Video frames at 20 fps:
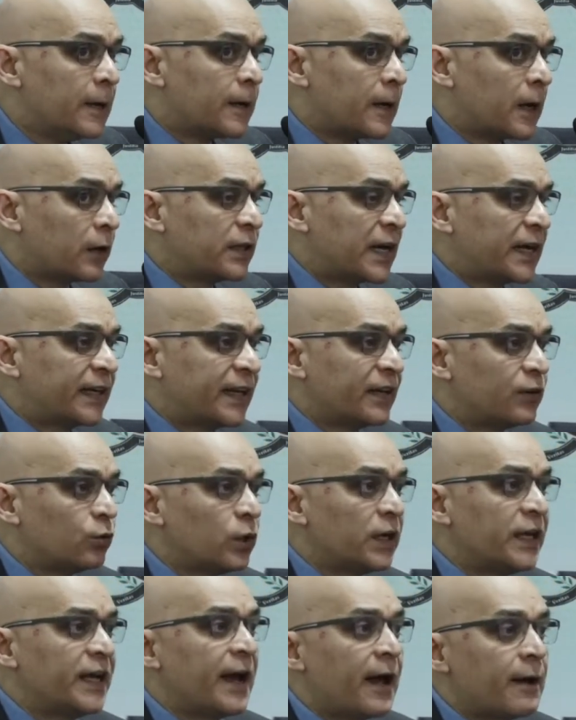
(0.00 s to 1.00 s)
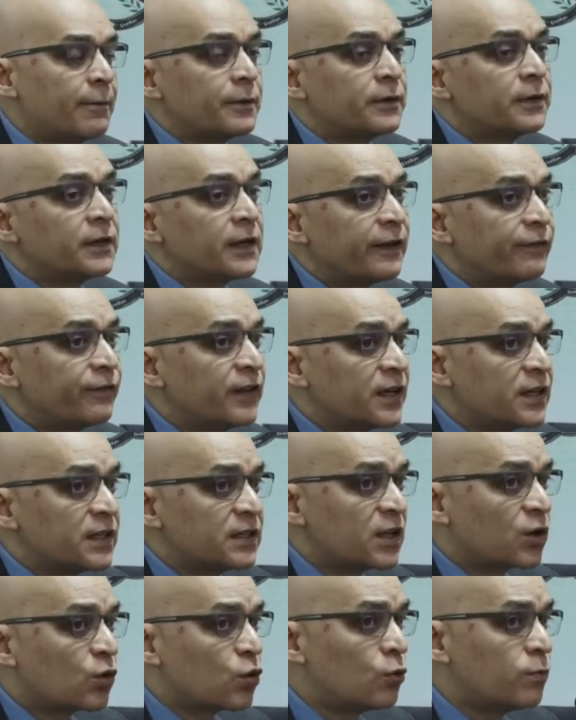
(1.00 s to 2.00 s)
Now that can only happen if there is
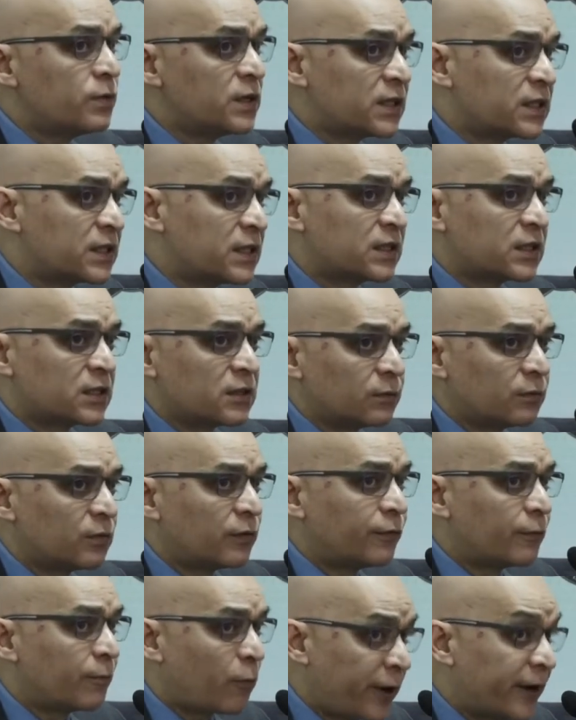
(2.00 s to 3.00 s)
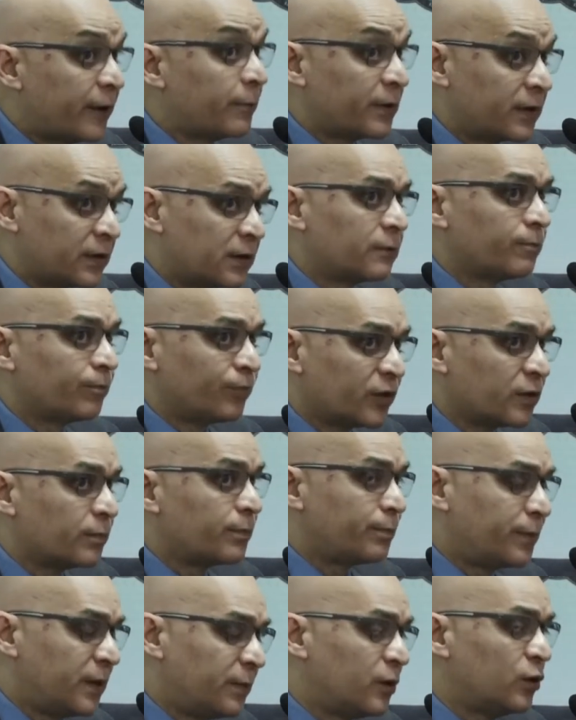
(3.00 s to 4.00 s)
a robust system of appointment, the
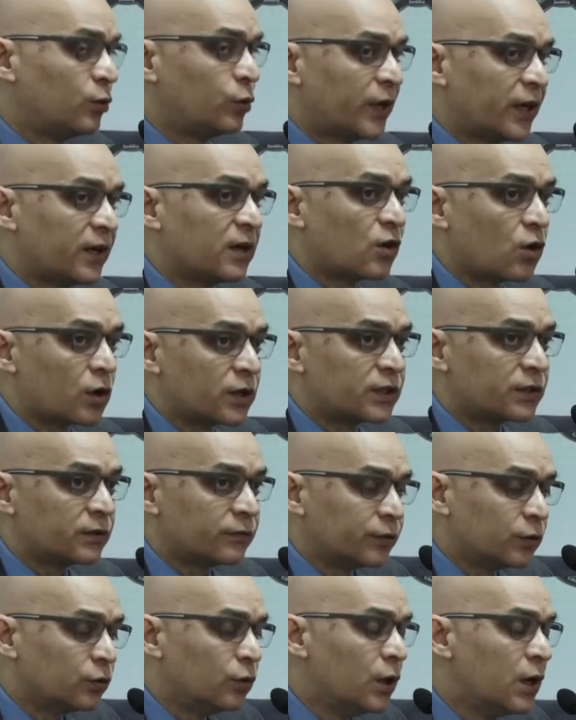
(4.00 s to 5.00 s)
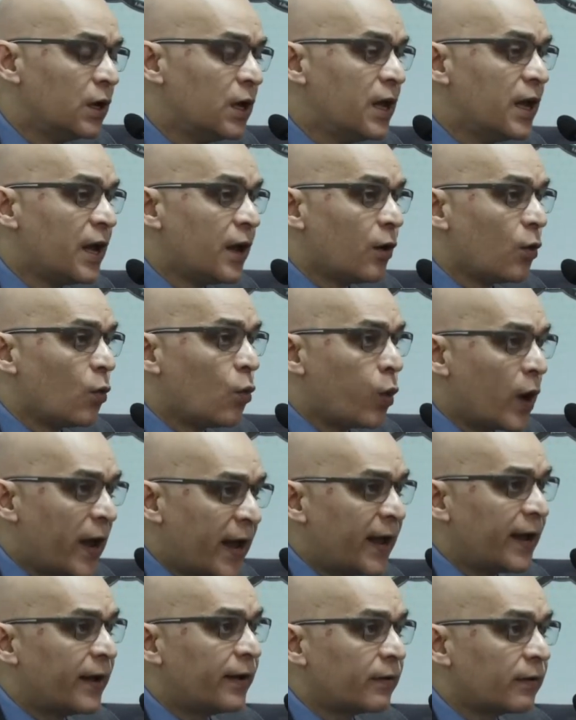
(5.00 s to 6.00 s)
people who take a contra view,
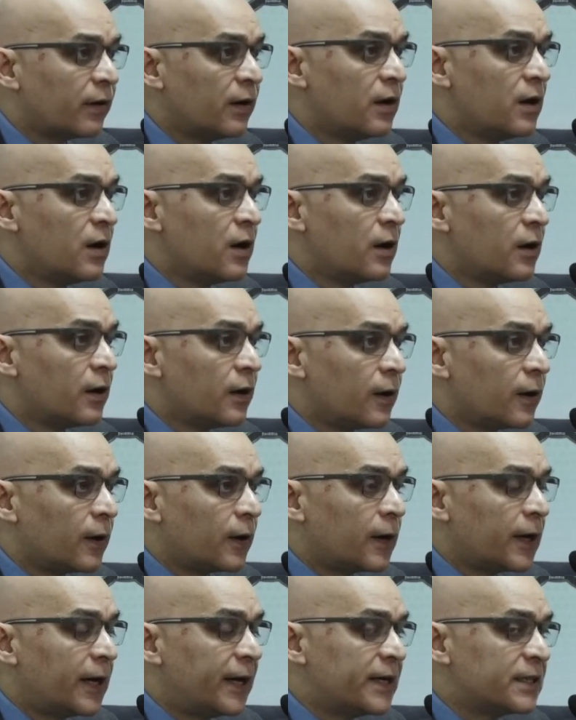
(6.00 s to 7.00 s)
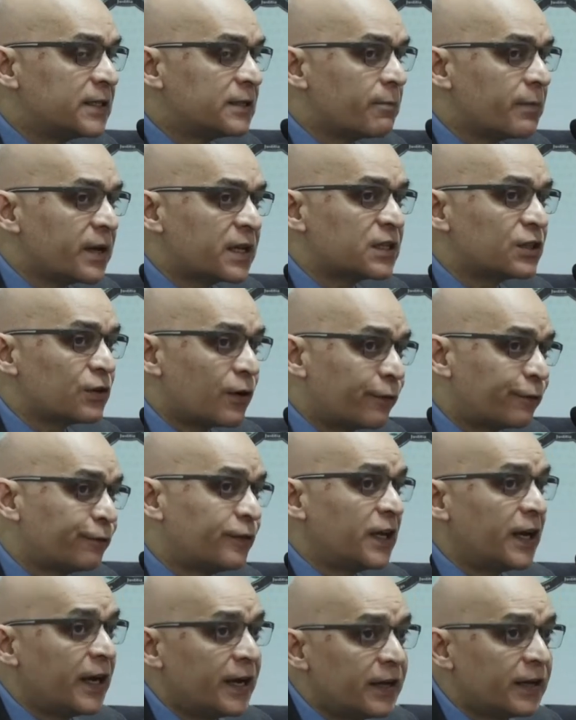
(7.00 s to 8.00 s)
where uh, it is a mix of
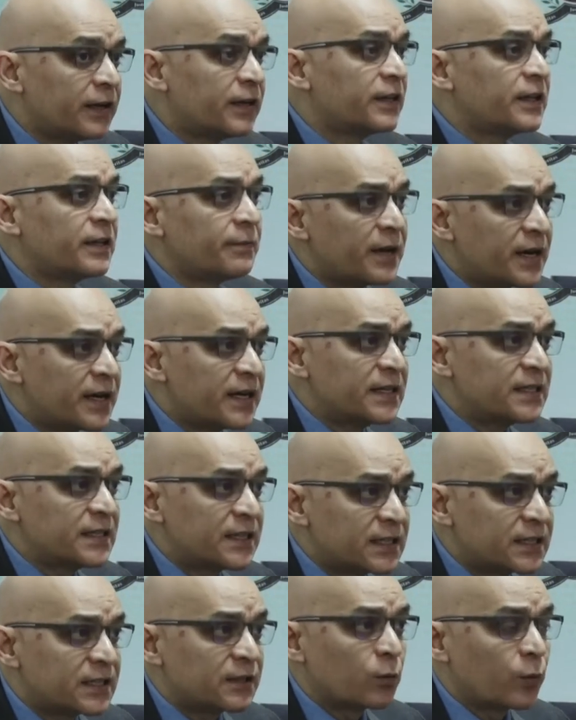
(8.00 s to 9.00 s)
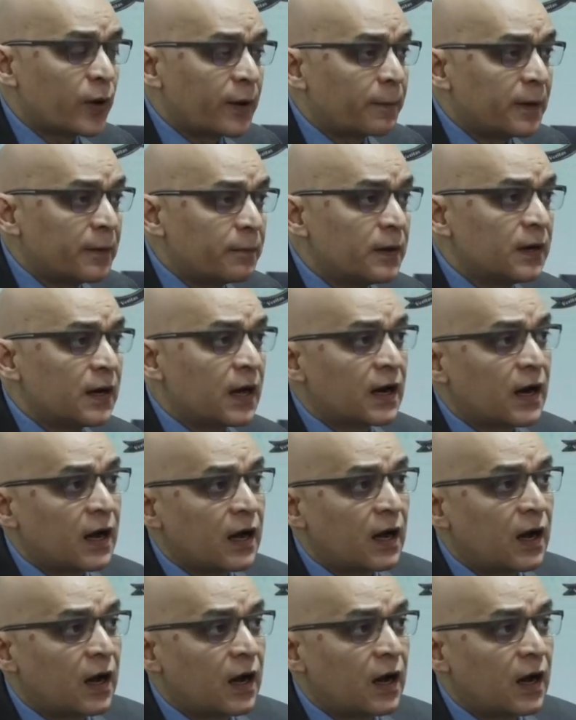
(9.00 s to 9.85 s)
the Indian and the American system where people are